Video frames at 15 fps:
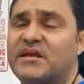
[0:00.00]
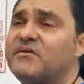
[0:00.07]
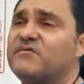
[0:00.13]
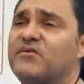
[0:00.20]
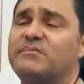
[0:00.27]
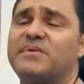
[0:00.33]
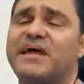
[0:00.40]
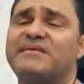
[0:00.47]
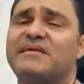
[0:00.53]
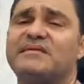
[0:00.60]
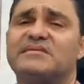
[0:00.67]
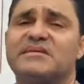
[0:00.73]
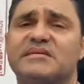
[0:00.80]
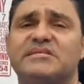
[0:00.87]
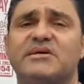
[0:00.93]
from
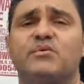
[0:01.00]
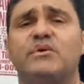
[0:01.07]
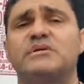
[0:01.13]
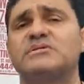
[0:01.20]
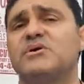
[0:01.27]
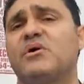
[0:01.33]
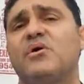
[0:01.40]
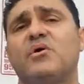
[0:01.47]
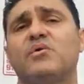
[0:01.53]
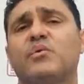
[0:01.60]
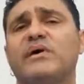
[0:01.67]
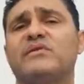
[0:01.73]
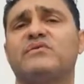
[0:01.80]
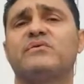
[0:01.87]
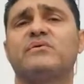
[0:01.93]
1961s all the
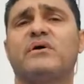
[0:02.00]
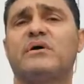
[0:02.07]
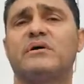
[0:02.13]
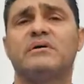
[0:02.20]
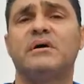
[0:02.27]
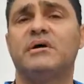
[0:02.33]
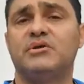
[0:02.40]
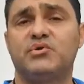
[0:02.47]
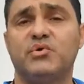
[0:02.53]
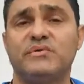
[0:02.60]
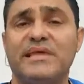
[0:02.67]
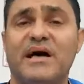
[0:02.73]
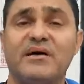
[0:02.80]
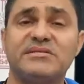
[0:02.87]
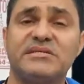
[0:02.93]
way to our
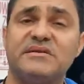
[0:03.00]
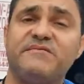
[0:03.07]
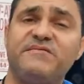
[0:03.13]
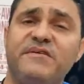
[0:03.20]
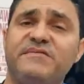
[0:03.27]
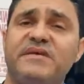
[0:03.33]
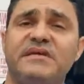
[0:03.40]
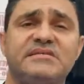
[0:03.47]
2015,